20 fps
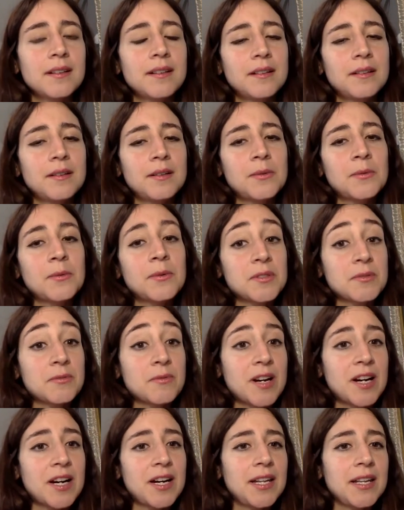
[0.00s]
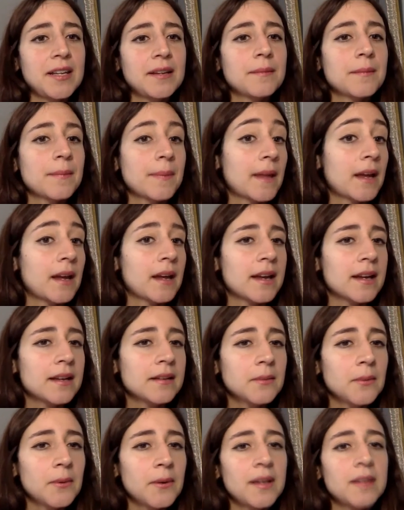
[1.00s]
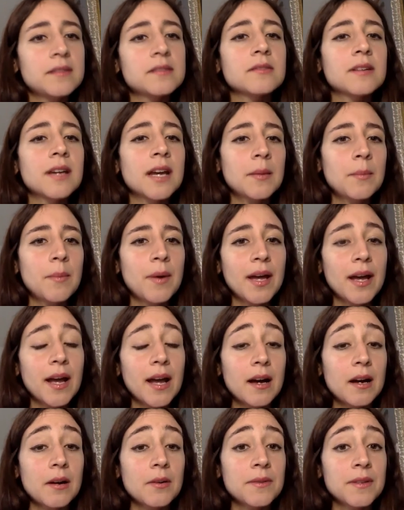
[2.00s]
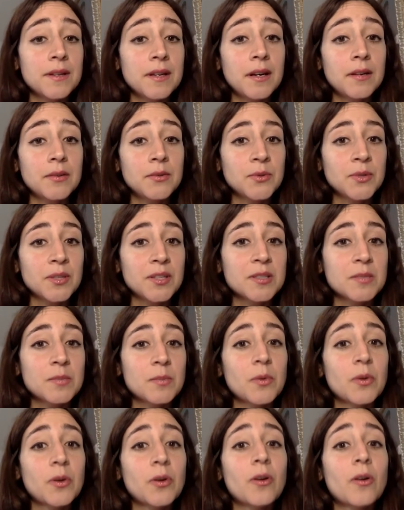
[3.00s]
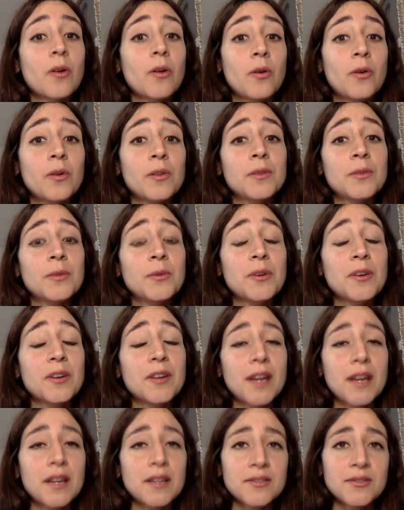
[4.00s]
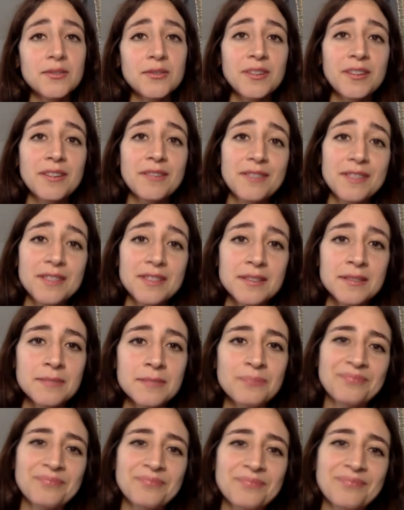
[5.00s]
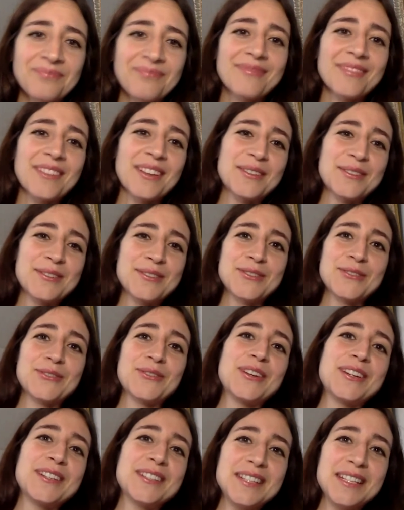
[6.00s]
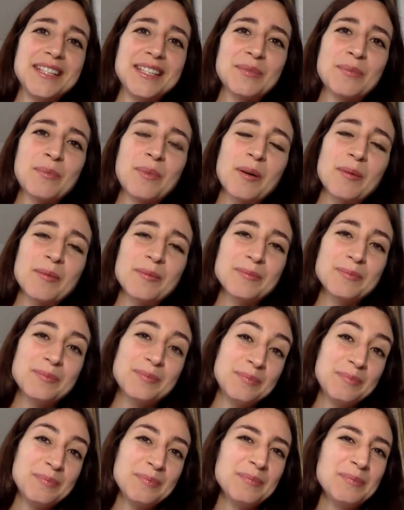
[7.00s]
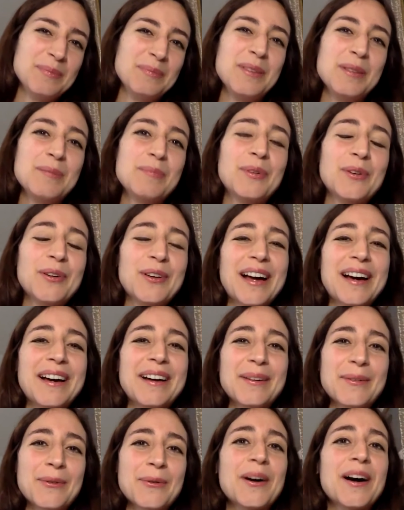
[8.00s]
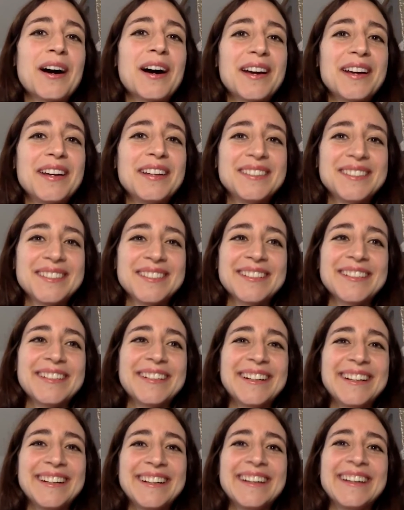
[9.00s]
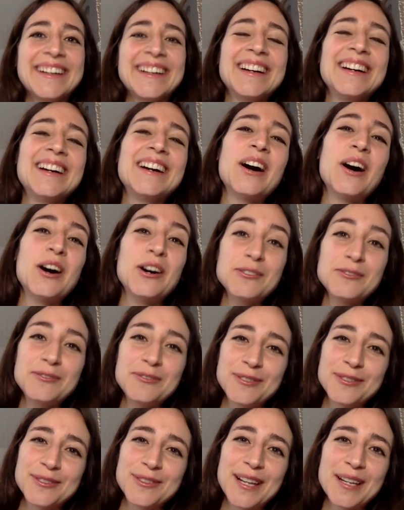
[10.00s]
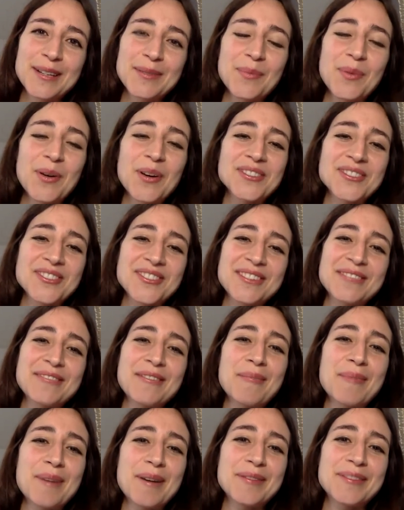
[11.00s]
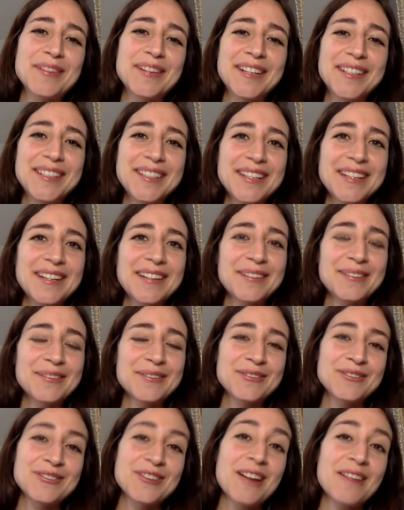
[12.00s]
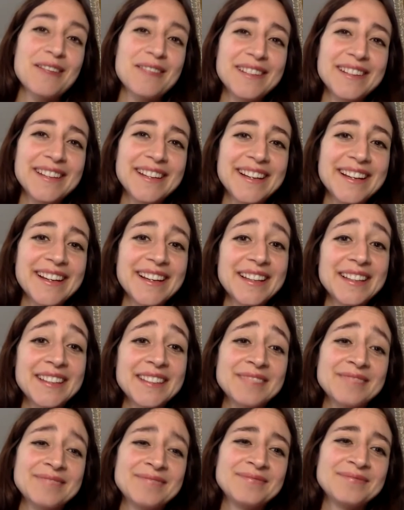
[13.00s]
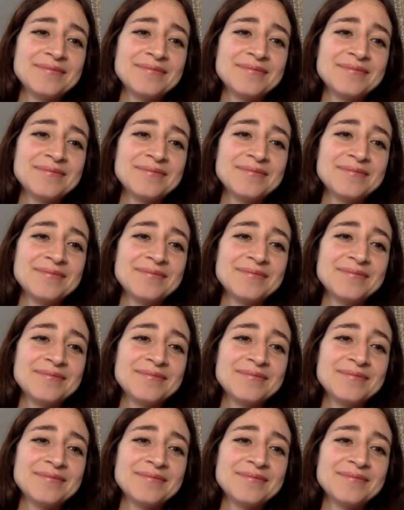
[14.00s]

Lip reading: was writing, "I can't wait to get back out there to explore all the world has to give us." So indeed, people are quite hopeful and positive about the idea of traveling again.